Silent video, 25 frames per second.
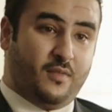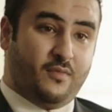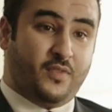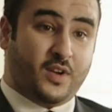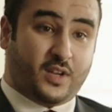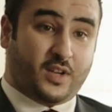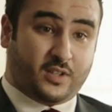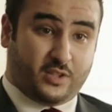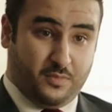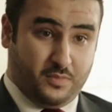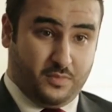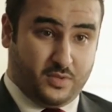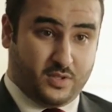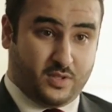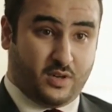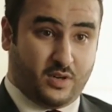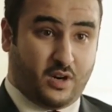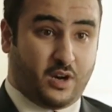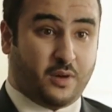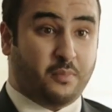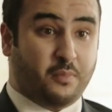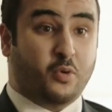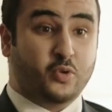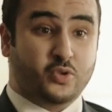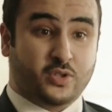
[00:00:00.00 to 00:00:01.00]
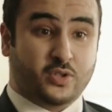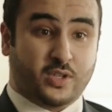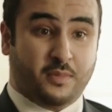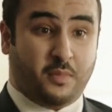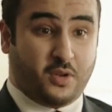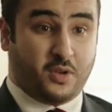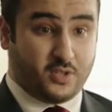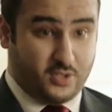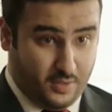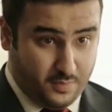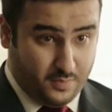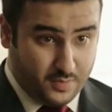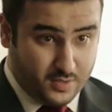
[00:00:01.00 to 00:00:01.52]
victims are mostly
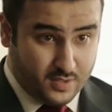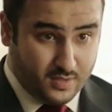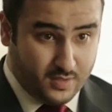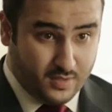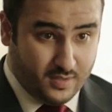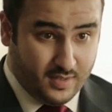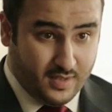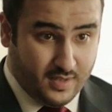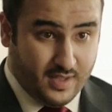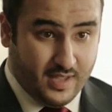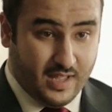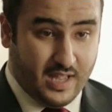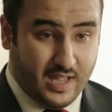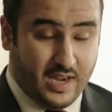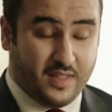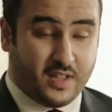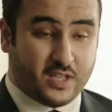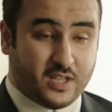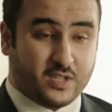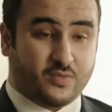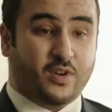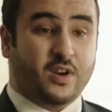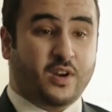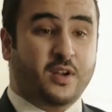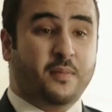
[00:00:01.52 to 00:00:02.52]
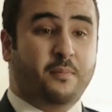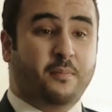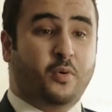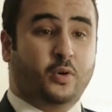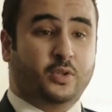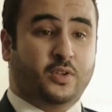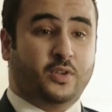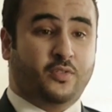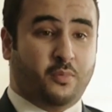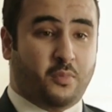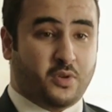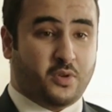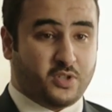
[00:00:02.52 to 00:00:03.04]
Muslims. And I think it's very
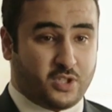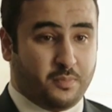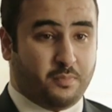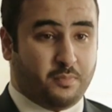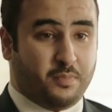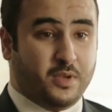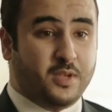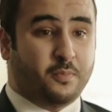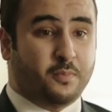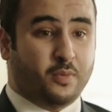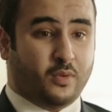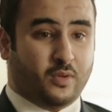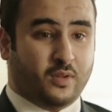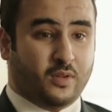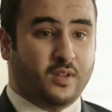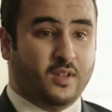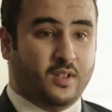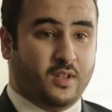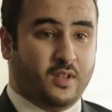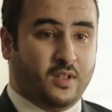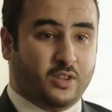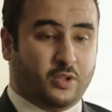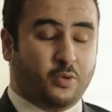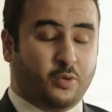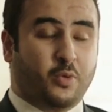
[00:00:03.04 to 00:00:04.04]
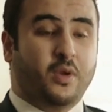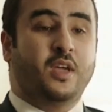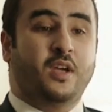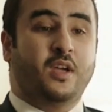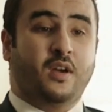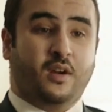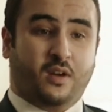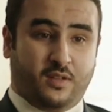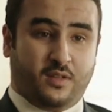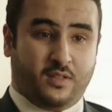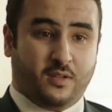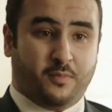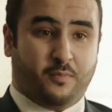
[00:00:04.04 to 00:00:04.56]
important for Muslim people to
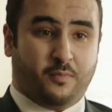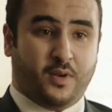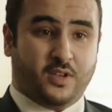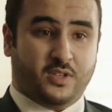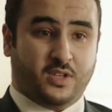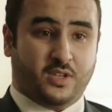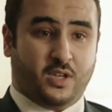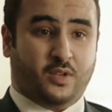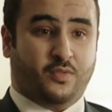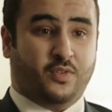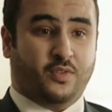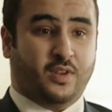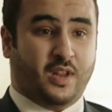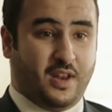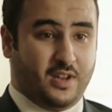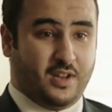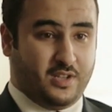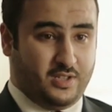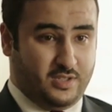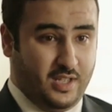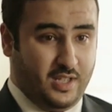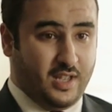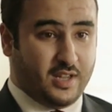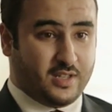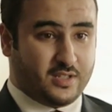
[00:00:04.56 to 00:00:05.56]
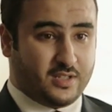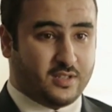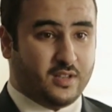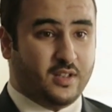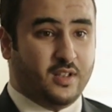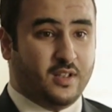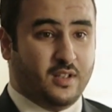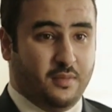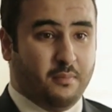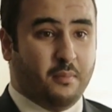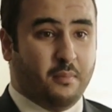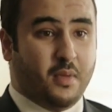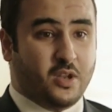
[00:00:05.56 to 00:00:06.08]
hear the President of the United States
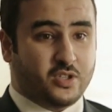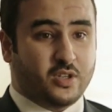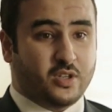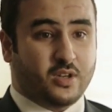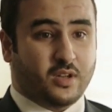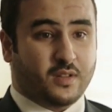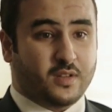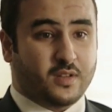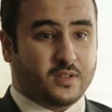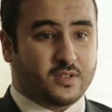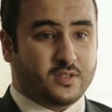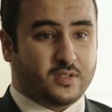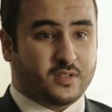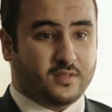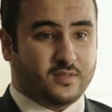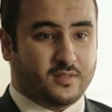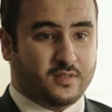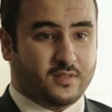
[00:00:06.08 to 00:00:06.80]
mentioning this.